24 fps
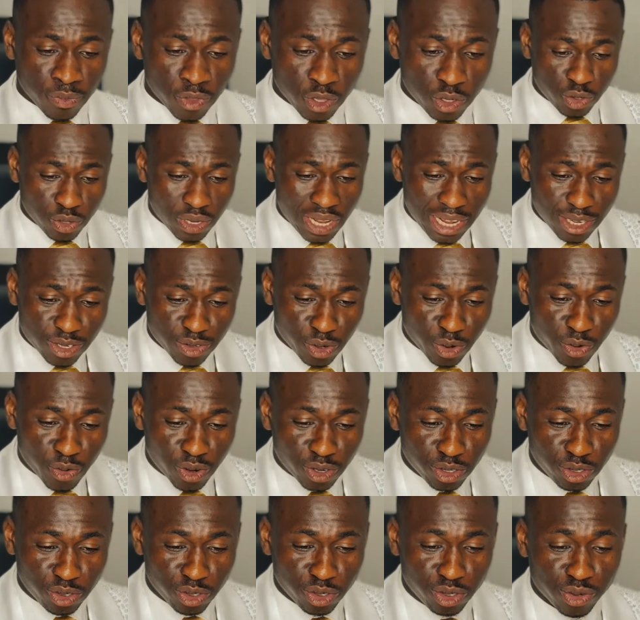So that's what I
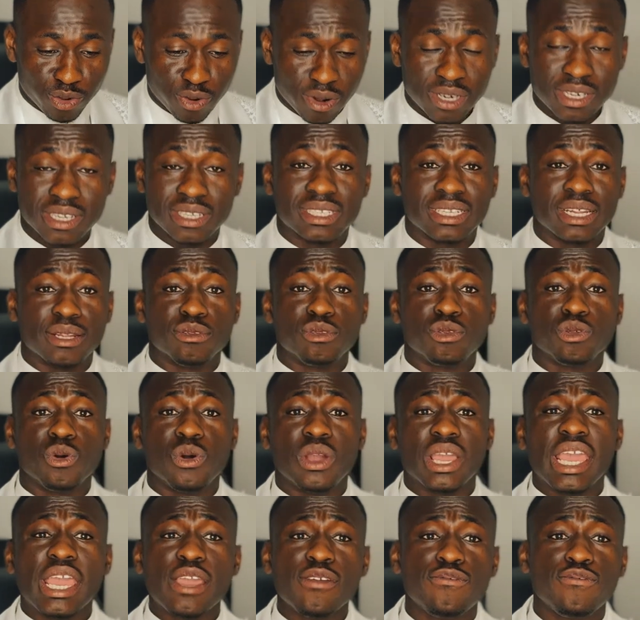want you to understand.
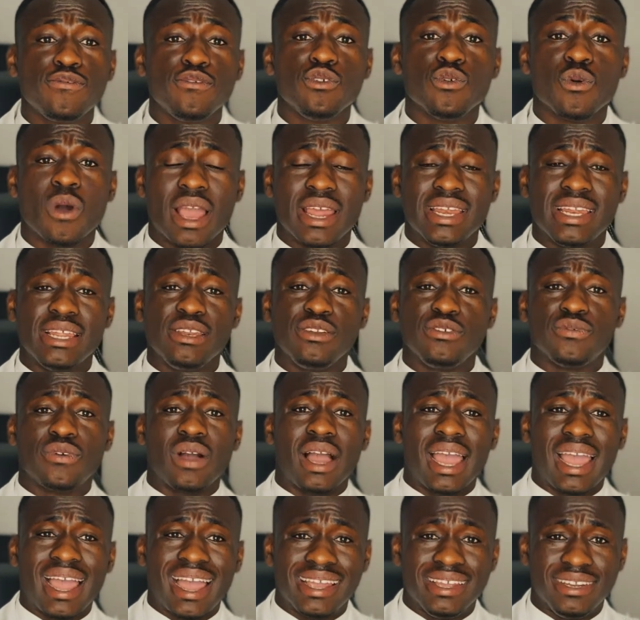So if you
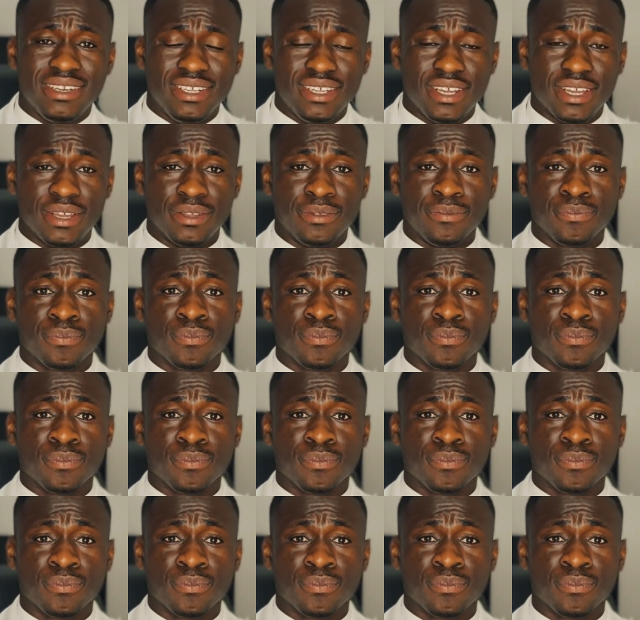identify idea,